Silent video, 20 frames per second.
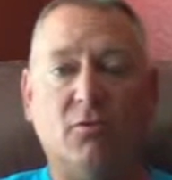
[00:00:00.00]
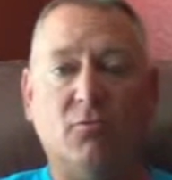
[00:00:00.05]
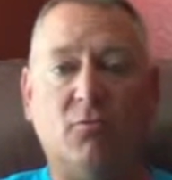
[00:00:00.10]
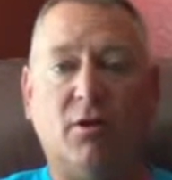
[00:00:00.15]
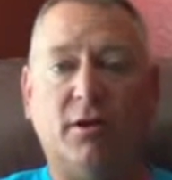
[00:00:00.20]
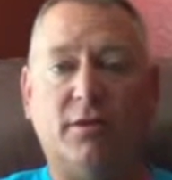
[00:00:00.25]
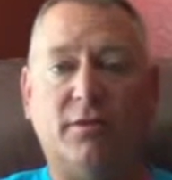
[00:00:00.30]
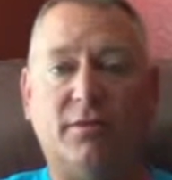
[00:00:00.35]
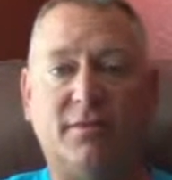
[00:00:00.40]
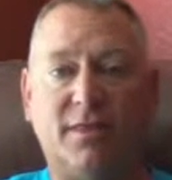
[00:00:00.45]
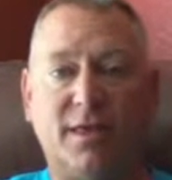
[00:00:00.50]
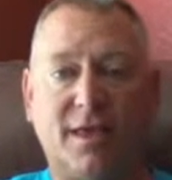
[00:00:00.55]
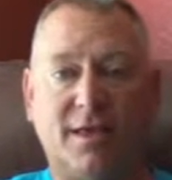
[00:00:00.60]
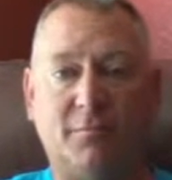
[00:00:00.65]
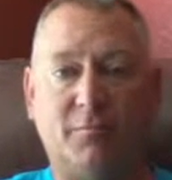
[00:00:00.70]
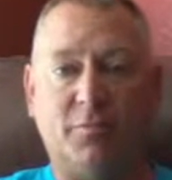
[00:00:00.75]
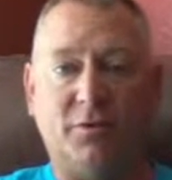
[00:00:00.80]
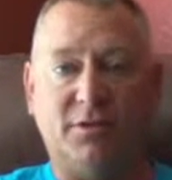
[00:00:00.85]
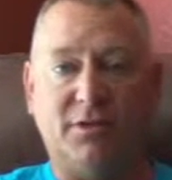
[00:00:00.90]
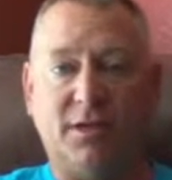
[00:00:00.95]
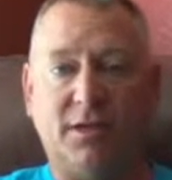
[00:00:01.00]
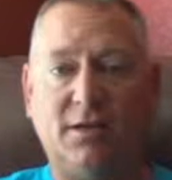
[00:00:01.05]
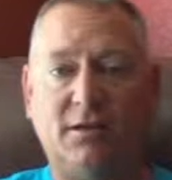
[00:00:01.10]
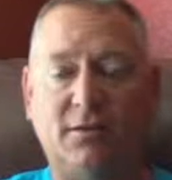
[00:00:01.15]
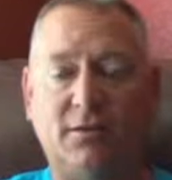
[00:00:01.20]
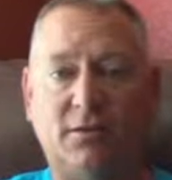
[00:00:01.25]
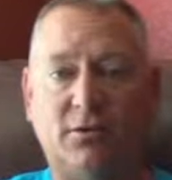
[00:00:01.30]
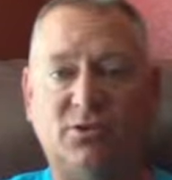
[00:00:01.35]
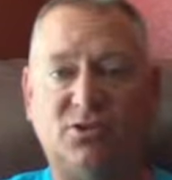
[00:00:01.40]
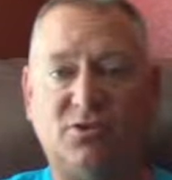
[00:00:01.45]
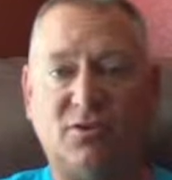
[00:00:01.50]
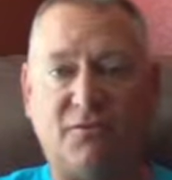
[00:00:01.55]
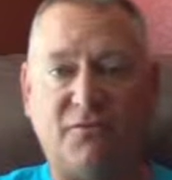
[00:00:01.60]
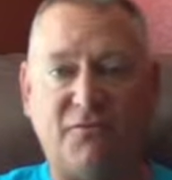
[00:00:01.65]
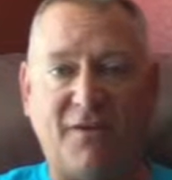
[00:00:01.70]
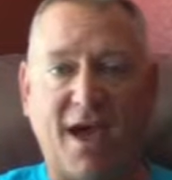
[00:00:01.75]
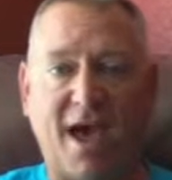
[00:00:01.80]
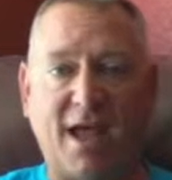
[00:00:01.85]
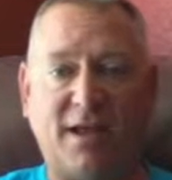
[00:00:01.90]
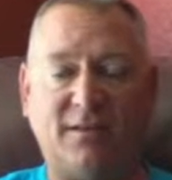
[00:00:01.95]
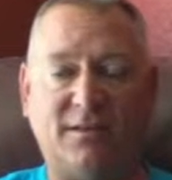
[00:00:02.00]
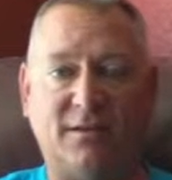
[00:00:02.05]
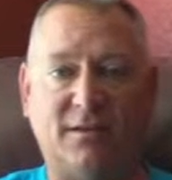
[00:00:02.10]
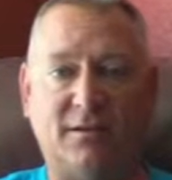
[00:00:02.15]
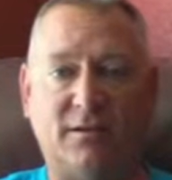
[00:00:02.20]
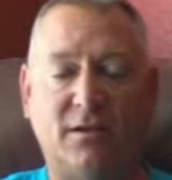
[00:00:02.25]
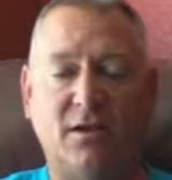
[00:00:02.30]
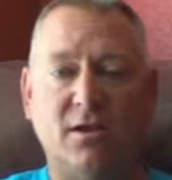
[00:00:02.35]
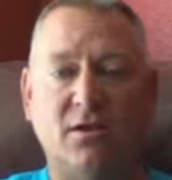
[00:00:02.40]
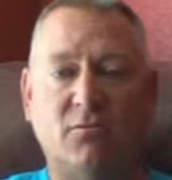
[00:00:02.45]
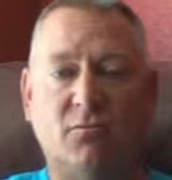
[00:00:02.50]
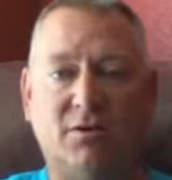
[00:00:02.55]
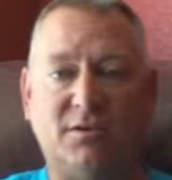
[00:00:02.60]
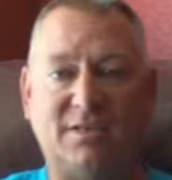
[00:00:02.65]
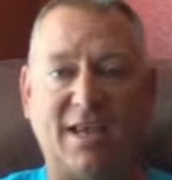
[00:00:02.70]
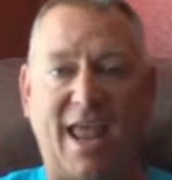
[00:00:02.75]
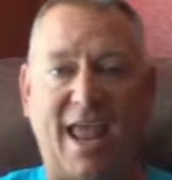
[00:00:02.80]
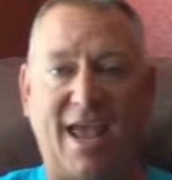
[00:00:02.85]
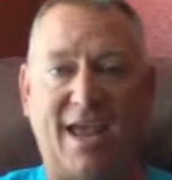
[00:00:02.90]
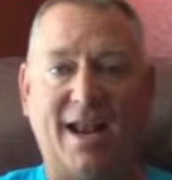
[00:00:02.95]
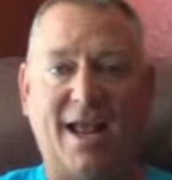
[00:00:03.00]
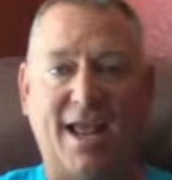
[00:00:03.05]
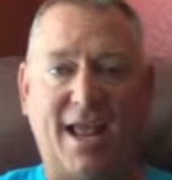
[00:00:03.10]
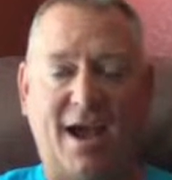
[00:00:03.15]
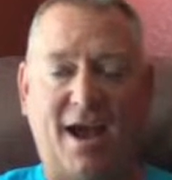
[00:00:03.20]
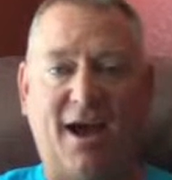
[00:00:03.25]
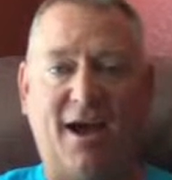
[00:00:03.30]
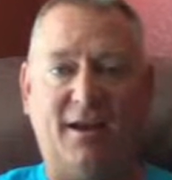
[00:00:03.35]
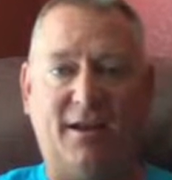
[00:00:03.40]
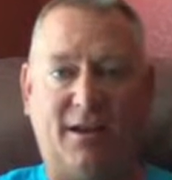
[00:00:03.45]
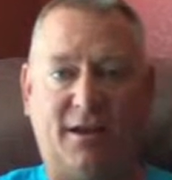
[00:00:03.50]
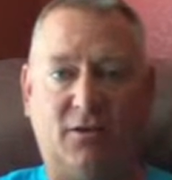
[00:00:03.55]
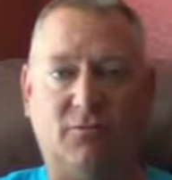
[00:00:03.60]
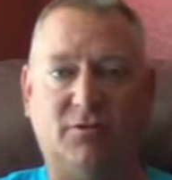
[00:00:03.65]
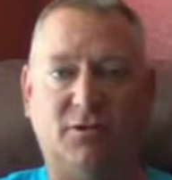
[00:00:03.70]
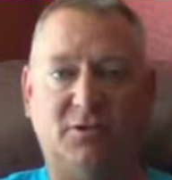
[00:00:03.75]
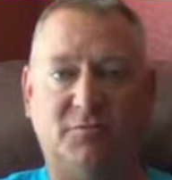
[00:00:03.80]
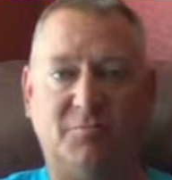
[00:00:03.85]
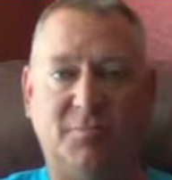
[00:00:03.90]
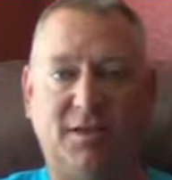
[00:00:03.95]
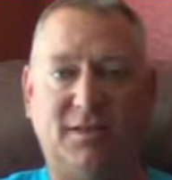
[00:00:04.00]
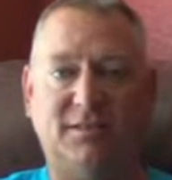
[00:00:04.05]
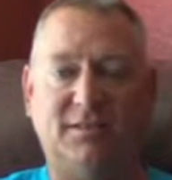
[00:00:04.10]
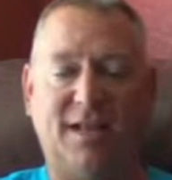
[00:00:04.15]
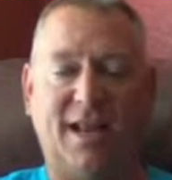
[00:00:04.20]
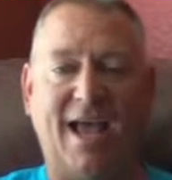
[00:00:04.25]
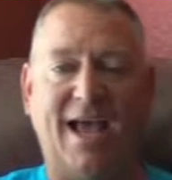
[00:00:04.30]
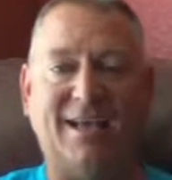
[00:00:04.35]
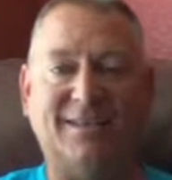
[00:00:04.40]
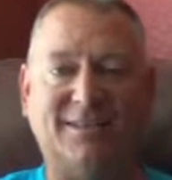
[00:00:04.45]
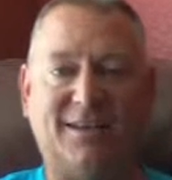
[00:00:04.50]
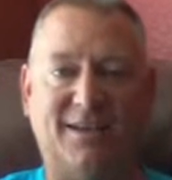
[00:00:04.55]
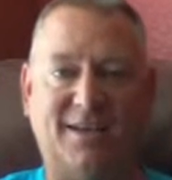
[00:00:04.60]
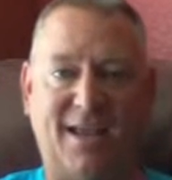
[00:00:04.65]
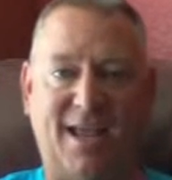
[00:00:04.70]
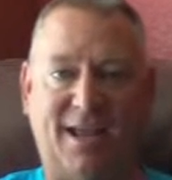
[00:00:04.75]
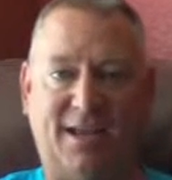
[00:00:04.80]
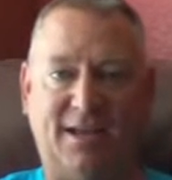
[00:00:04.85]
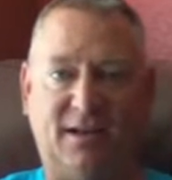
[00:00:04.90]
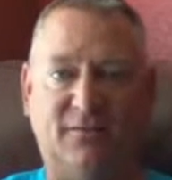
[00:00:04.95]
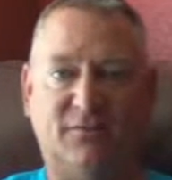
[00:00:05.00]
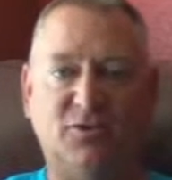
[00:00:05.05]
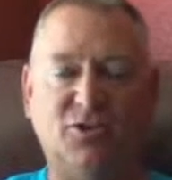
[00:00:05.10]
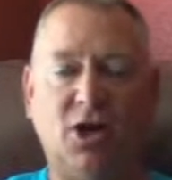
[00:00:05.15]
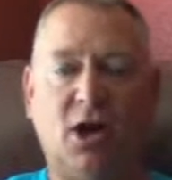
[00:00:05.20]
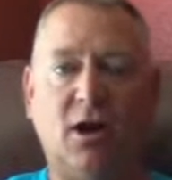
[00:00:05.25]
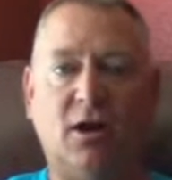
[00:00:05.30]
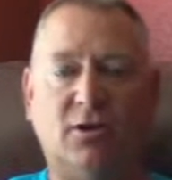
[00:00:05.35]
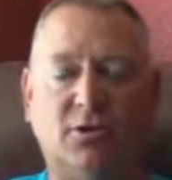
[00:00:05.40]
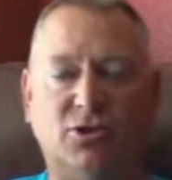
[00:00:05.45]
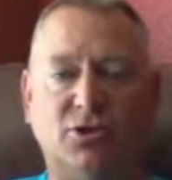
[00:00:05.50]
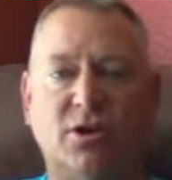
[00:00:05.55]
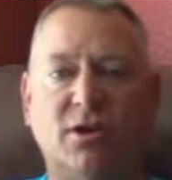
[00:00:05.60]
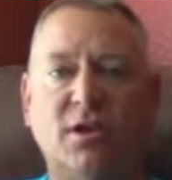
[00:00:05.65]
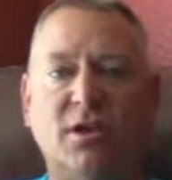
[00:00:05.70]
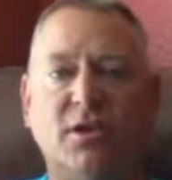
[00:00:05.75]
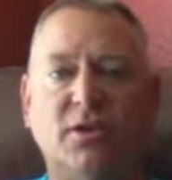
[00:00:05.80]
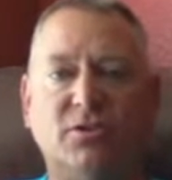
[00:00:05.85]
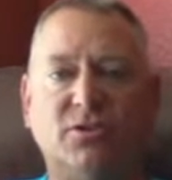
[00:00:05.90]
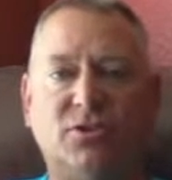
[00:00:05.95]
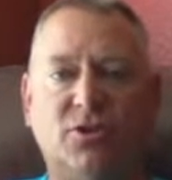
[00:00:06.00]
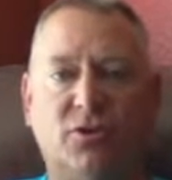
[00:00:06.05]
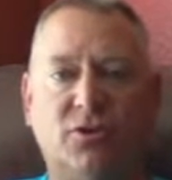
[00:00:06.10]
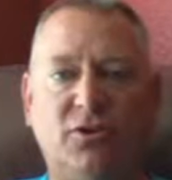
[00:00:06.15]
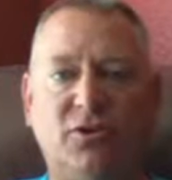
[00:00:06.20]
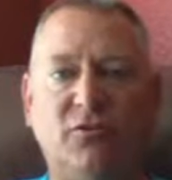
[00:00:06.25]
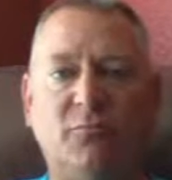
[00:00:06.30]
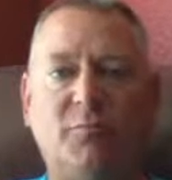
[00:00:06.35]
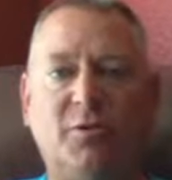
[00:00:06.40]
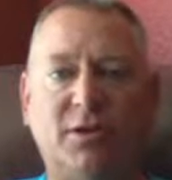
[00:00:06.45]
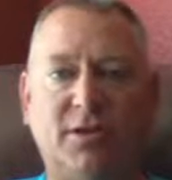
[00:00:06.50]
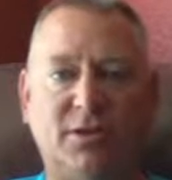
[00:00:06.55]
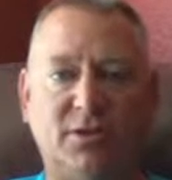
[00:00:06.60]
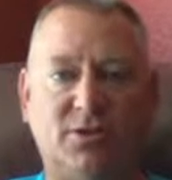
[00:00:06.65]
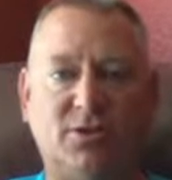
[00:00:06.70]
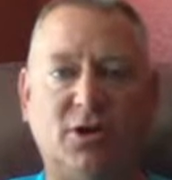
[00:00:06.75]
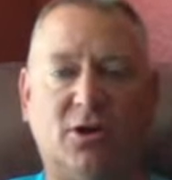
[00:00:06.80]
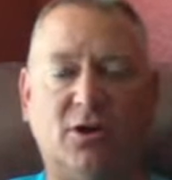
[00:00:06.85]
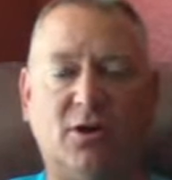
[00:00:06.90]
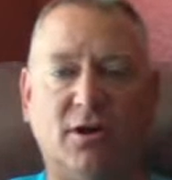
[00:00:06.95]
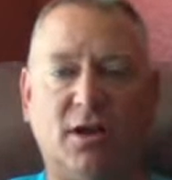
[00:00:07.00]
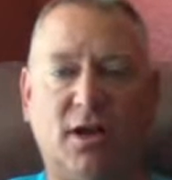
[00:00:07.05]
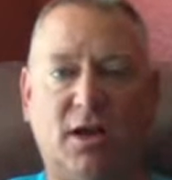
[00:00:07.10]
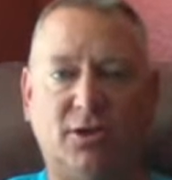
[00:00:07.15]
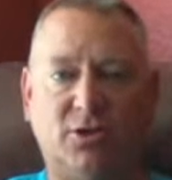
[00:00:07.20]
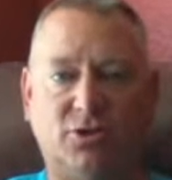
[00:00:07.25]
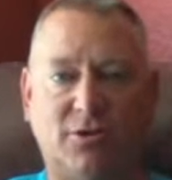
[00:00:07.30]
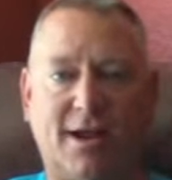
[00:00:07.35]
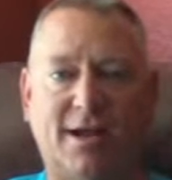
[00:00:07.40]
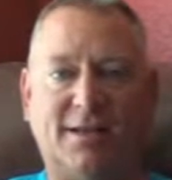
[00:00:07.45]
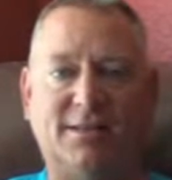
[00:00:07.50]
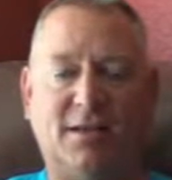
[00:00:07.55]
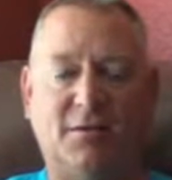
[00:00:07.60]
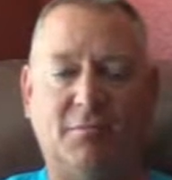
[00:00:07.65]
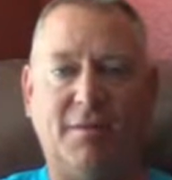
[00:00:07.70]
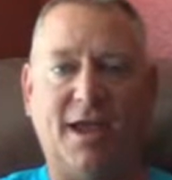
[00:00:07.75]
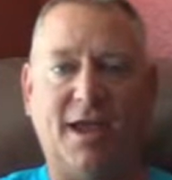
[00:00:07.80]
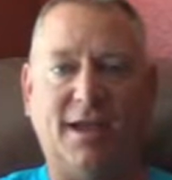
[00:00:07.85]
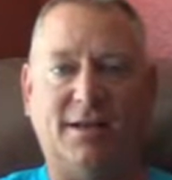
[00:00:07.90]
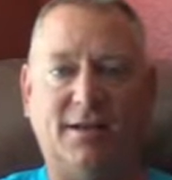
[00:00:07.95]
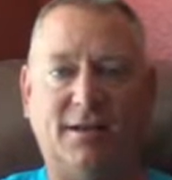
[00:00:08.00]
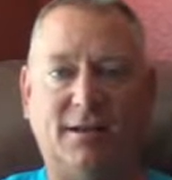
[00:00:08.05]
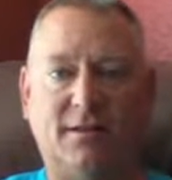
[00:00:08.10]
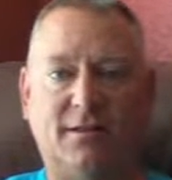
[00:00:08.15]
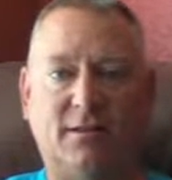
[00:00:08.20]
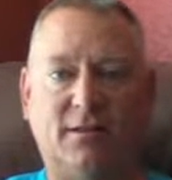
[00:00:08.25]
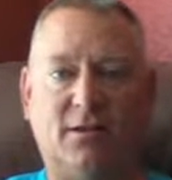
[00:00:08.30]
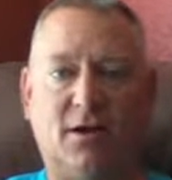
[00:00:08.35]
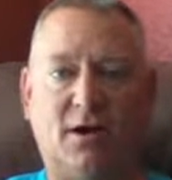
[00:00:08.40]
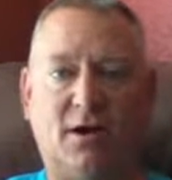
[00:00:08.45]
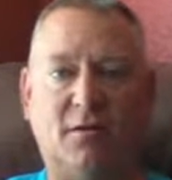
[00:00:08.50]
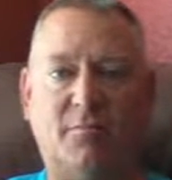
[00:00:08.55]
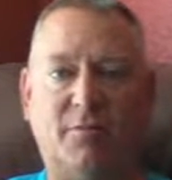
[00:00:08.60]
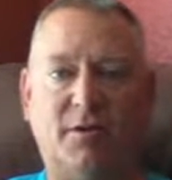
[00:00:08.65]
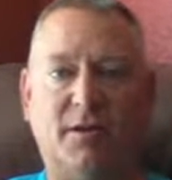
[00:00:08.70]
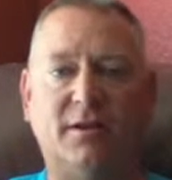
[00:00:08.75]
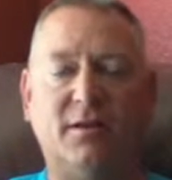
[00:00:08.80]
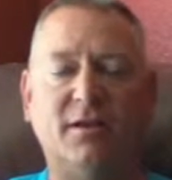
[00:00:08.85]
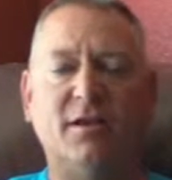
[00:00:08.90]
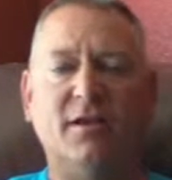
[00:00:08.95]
Well, that particular surfactant was anionic, which means it has a negative charge. So you put a dirt attracting magnet in the carpet,